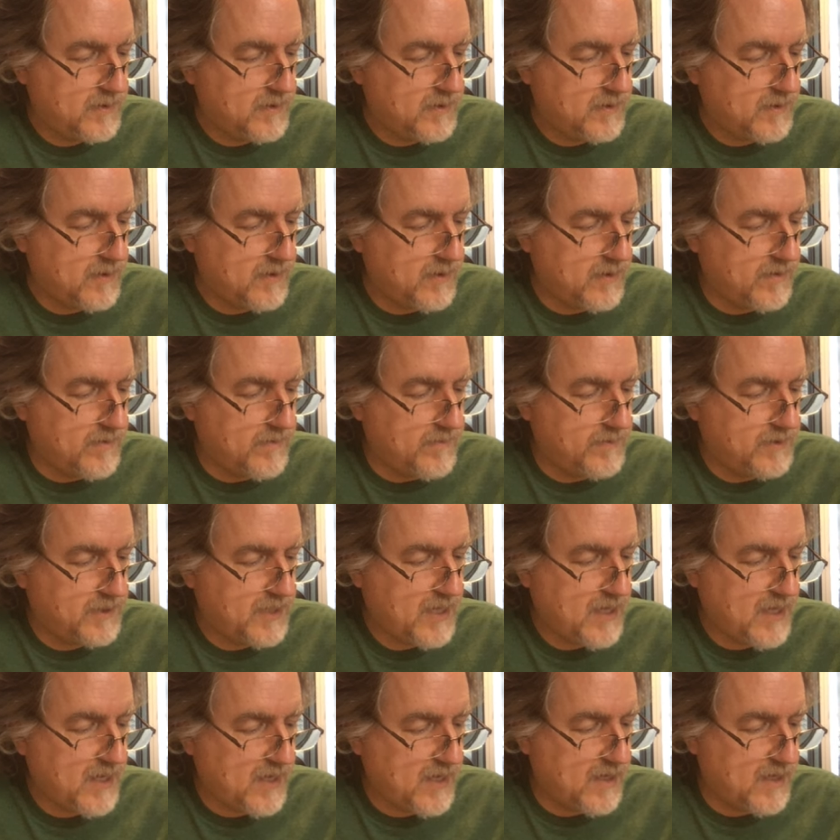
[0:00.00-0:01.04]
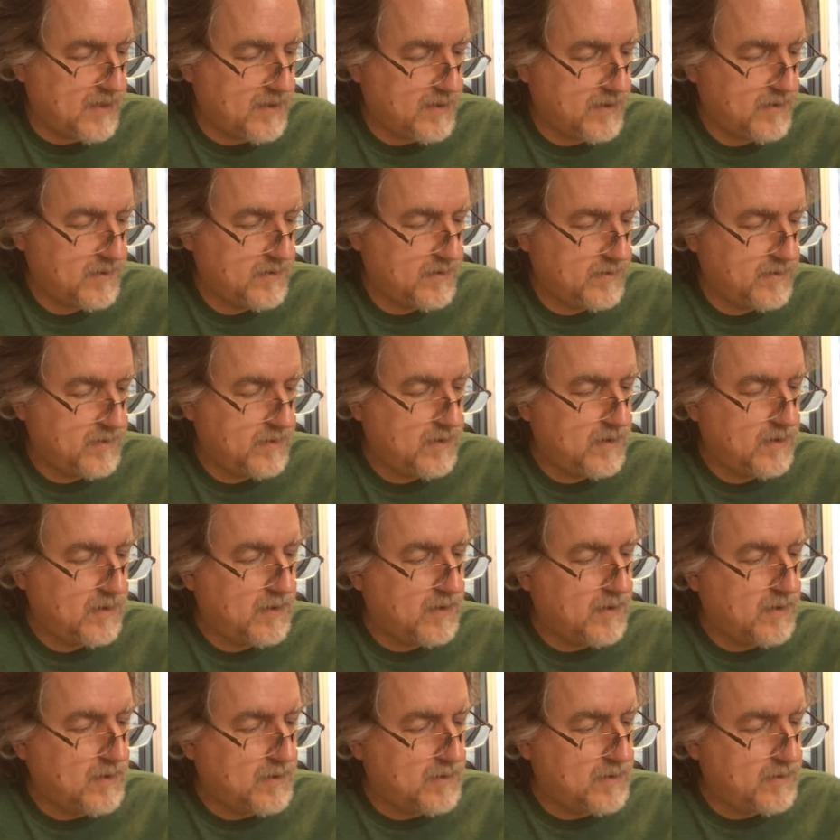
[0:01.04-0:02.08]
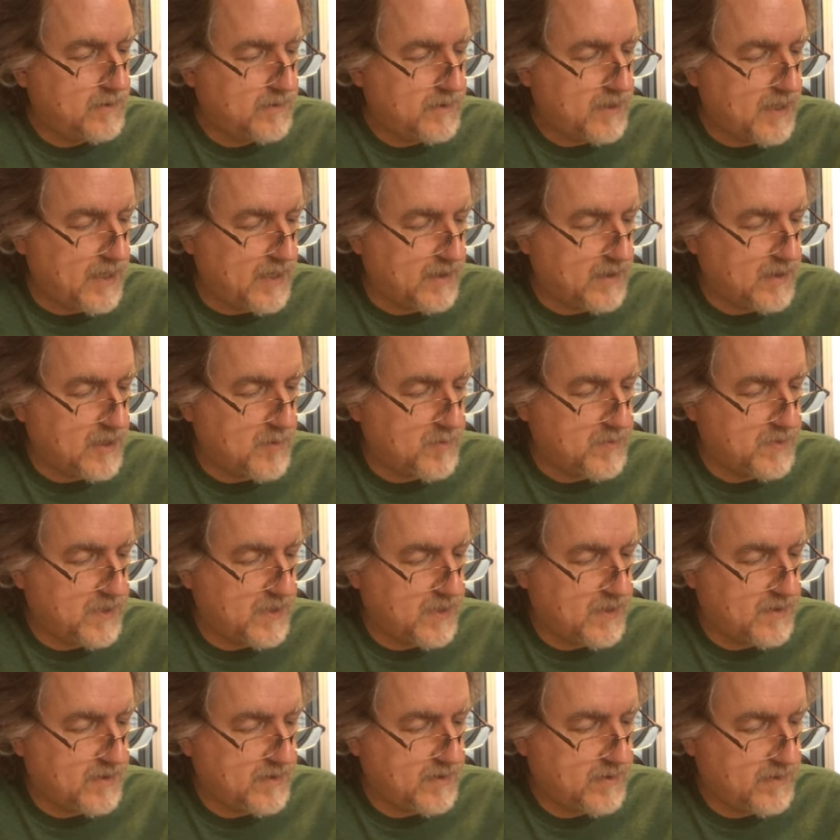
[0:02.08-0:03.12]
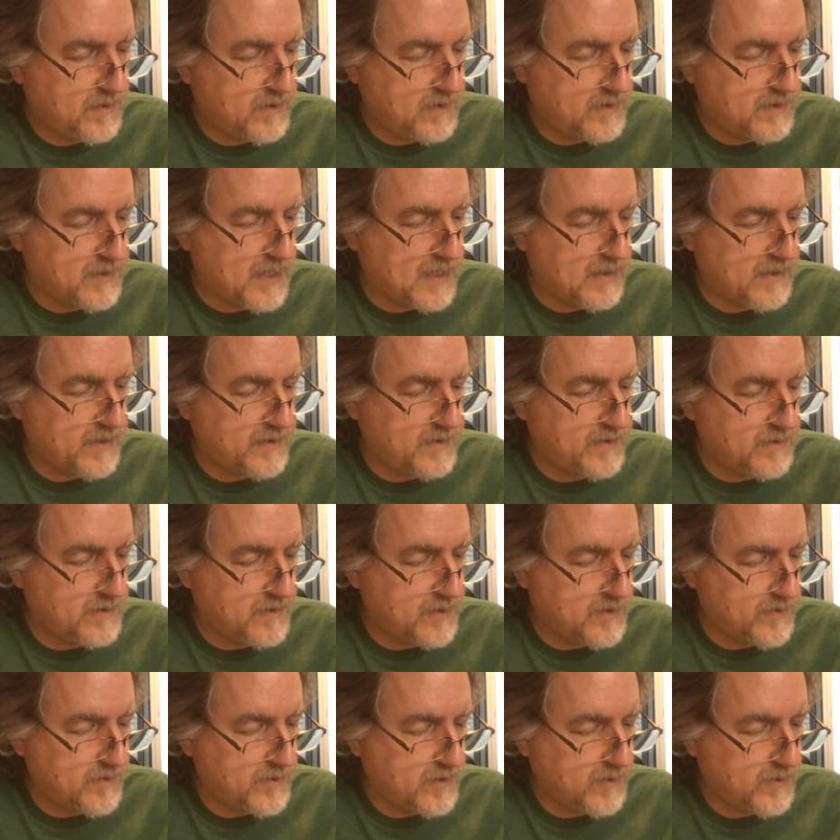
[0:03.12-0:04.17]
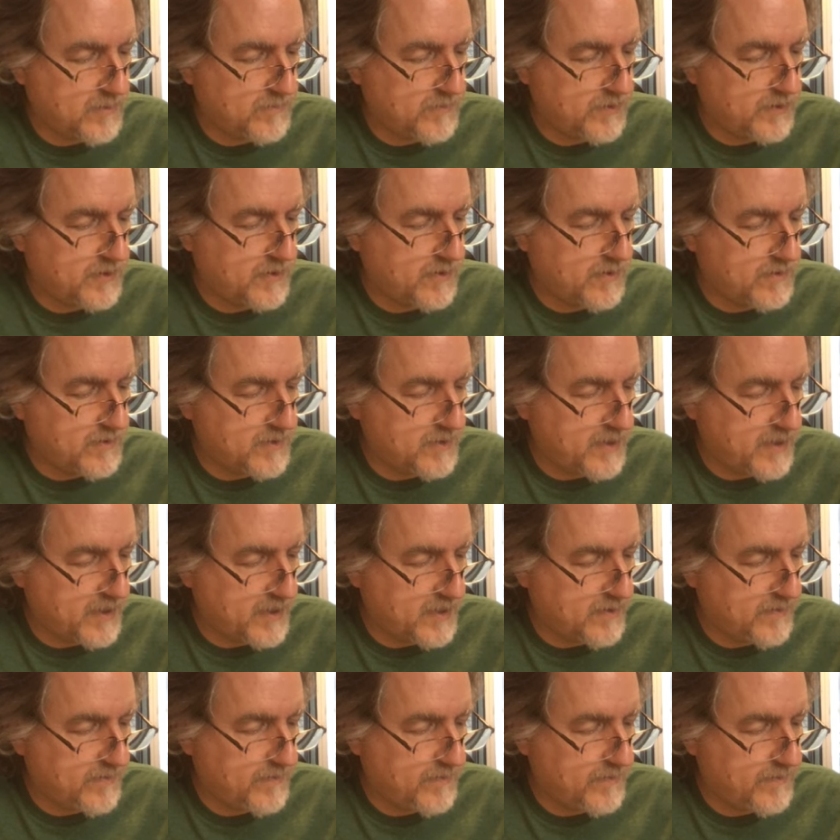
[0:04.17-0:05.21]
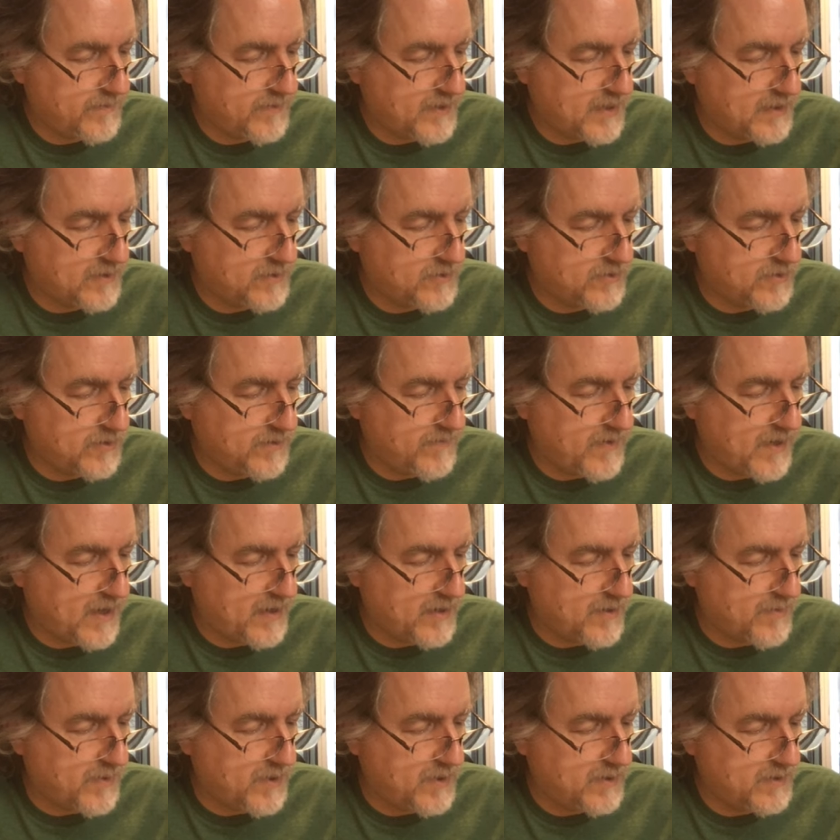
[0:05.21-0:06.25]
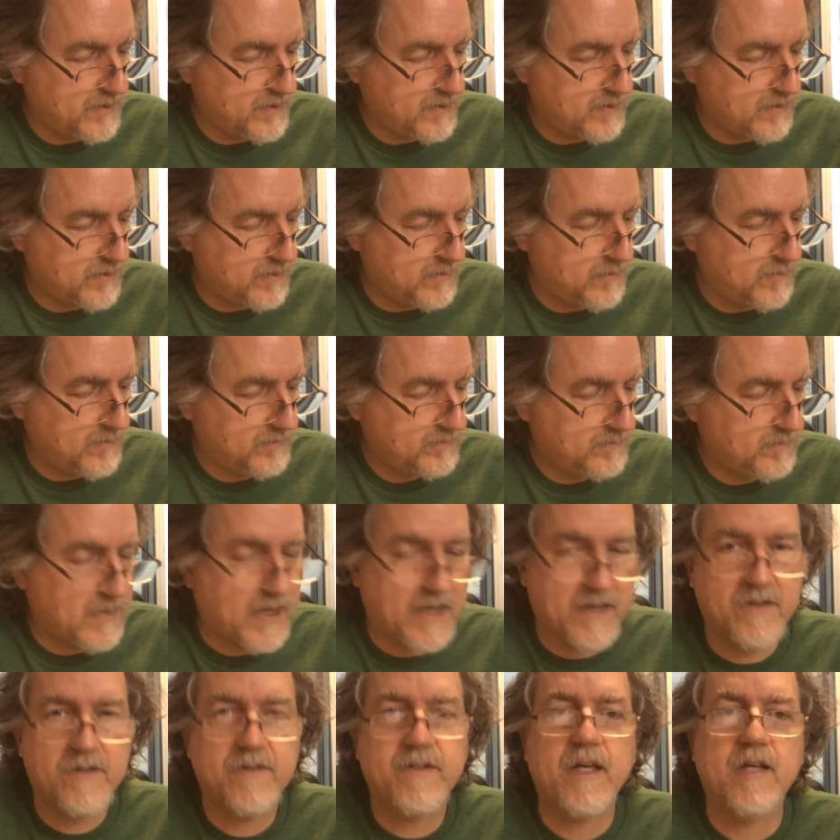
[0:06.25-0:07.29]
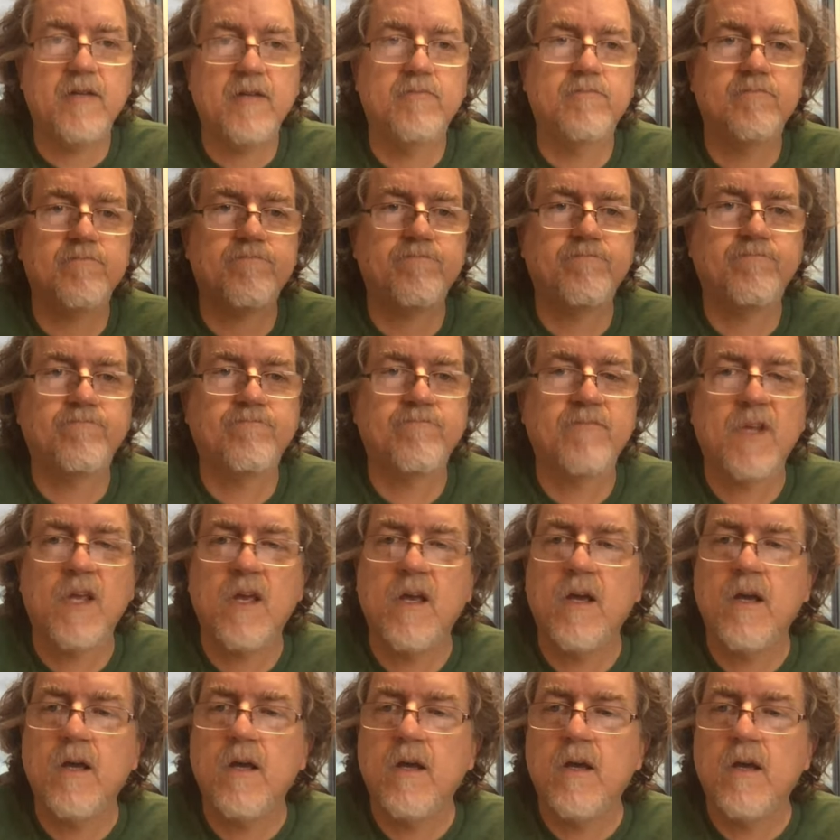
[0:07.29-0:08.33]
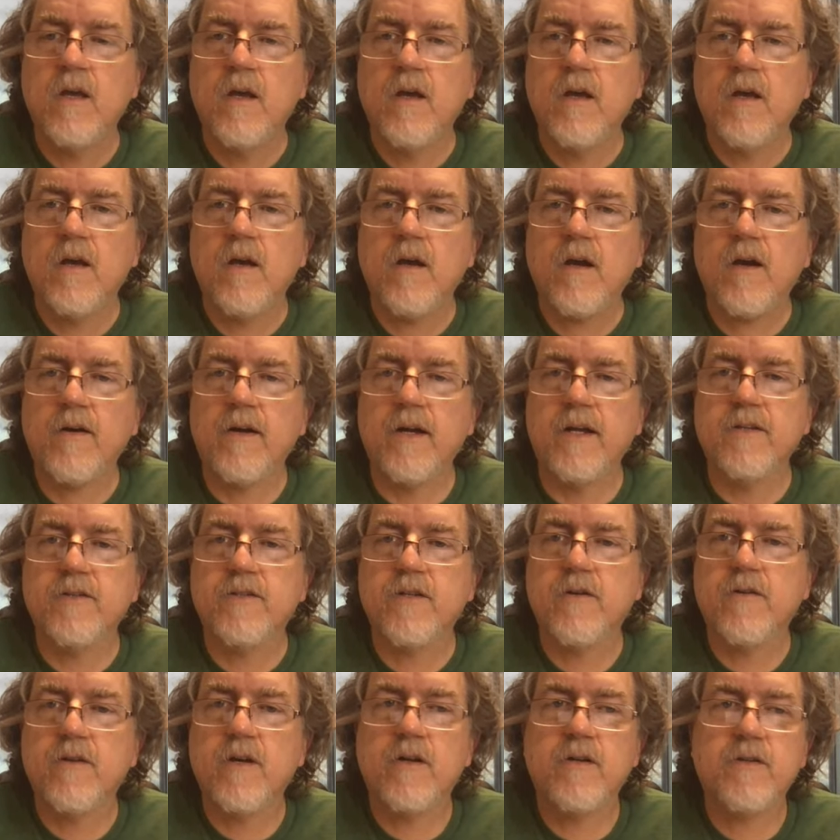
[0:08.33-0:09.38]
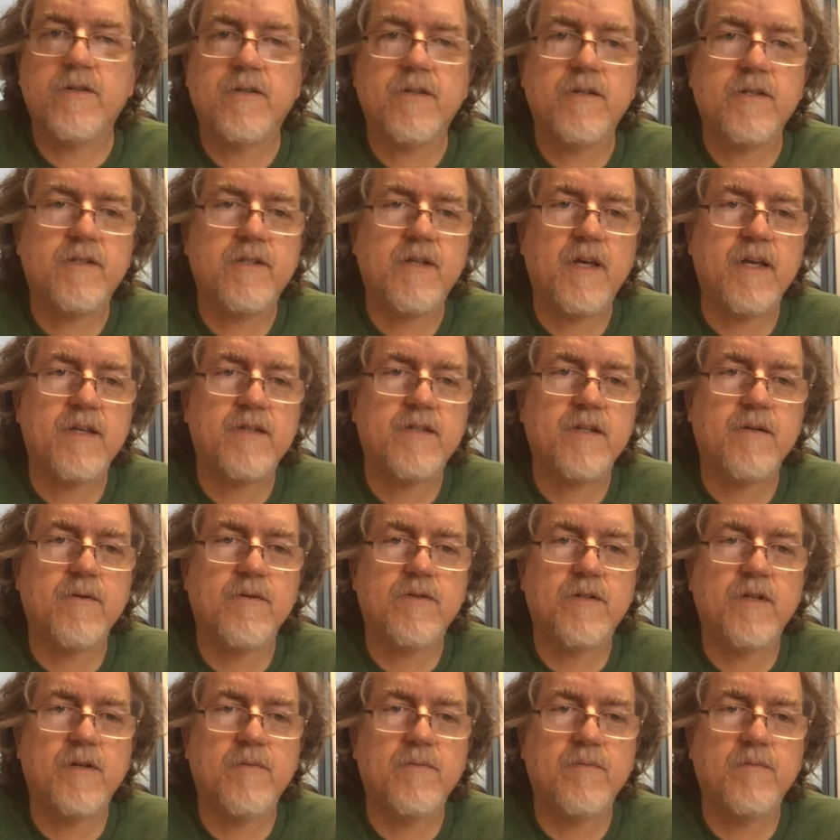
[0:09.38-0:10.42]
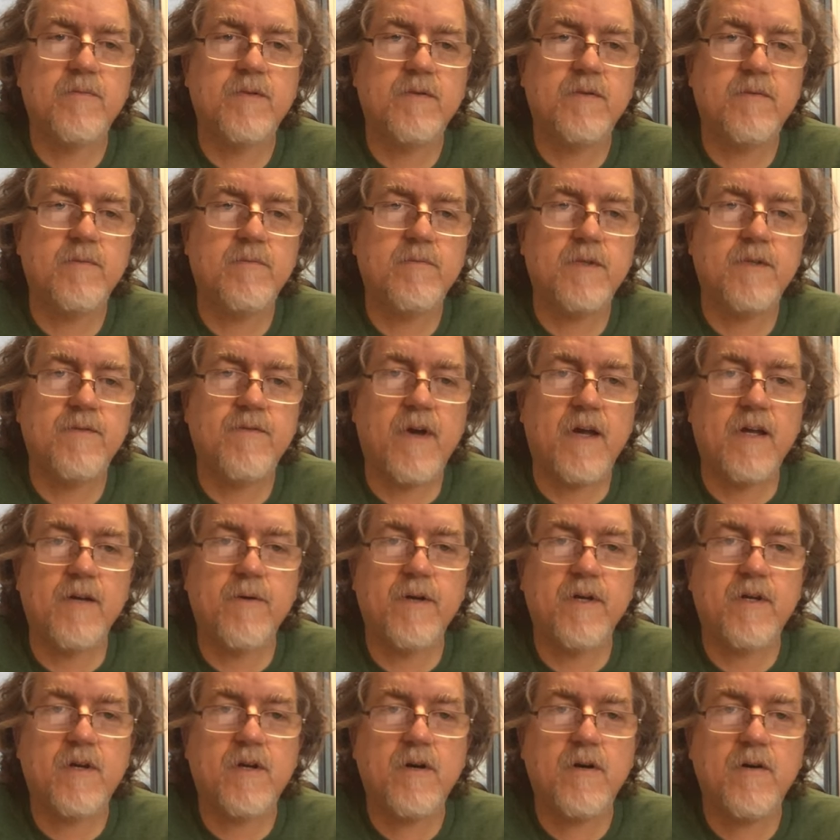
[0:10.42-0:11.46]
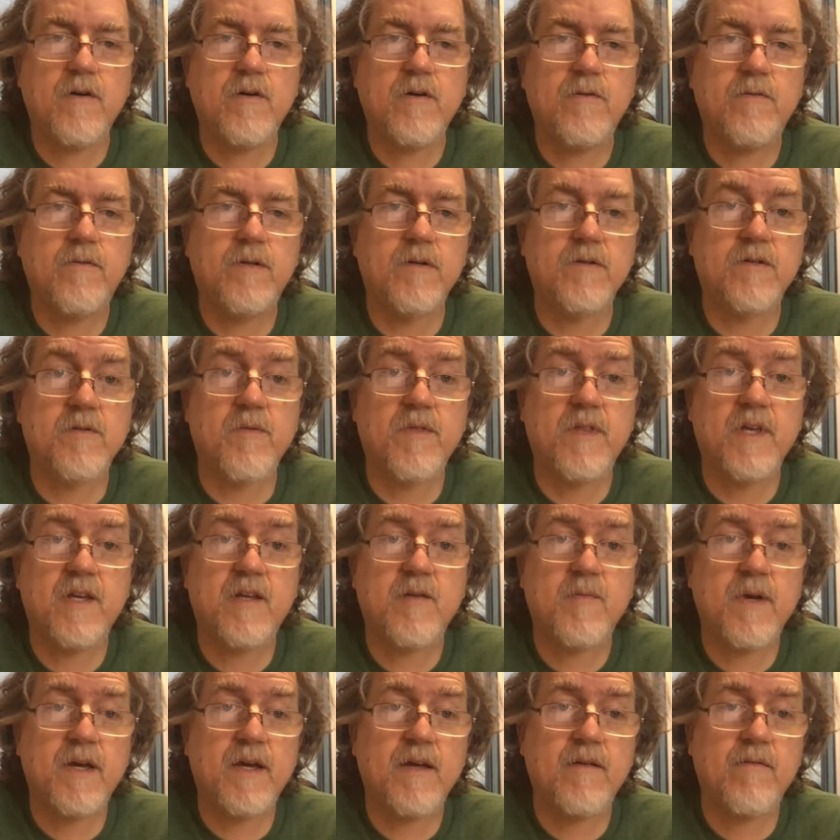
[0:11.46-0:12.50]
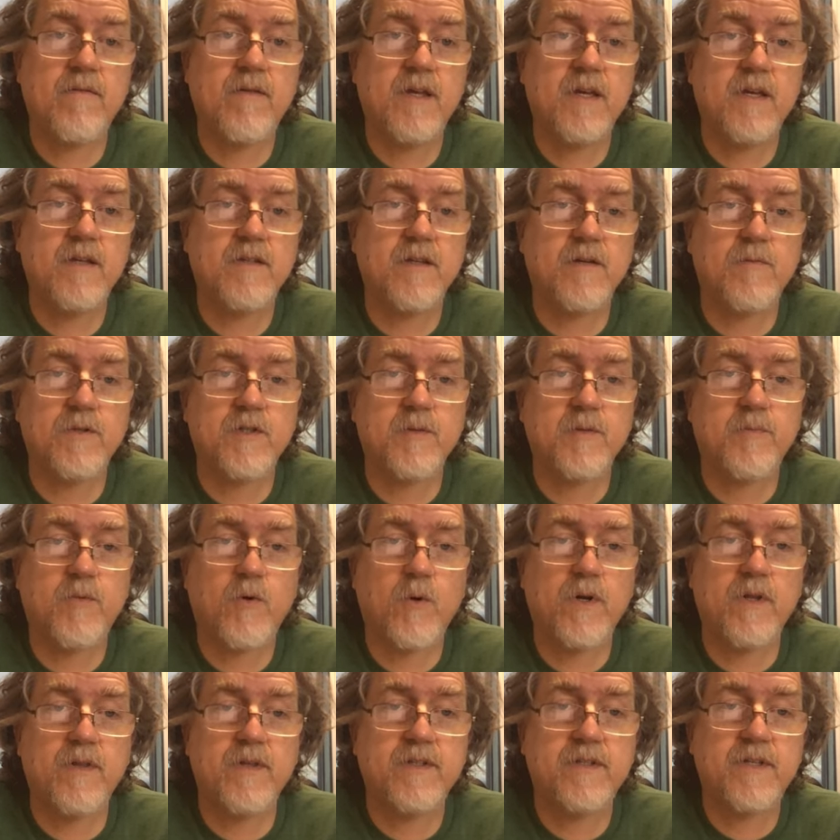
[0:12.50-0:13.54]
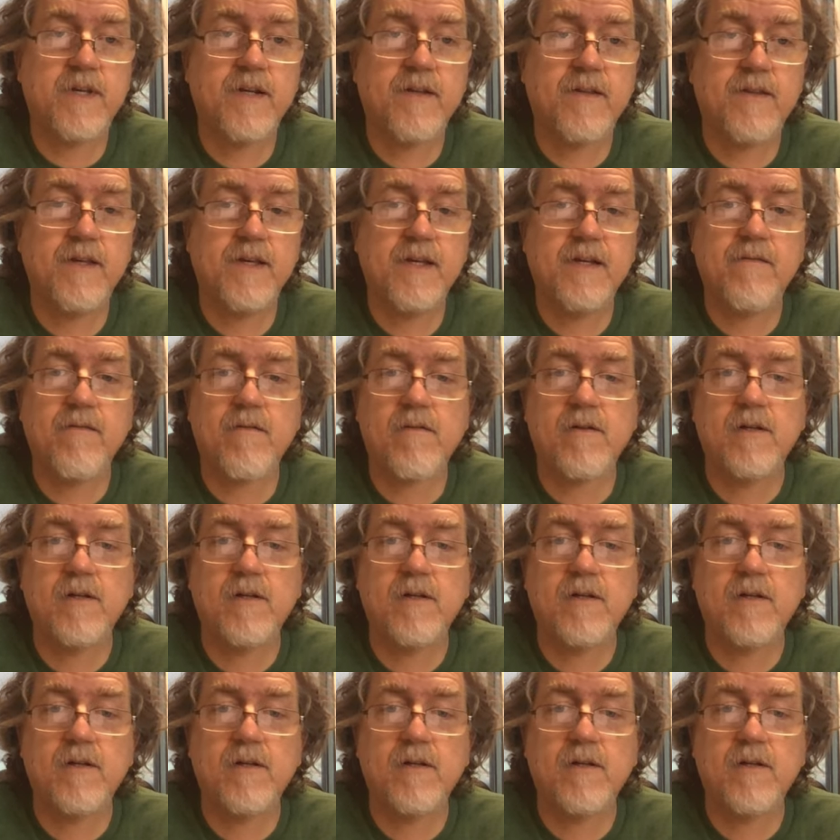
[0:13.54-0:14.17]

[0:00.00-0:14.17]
of 10, 10 comes in, it's not less than 0, returns the negative, that should evaluate to -10. All right, so notice in this test there was some evaluate code, there's some thinking about things like what's the point of this kind of thing,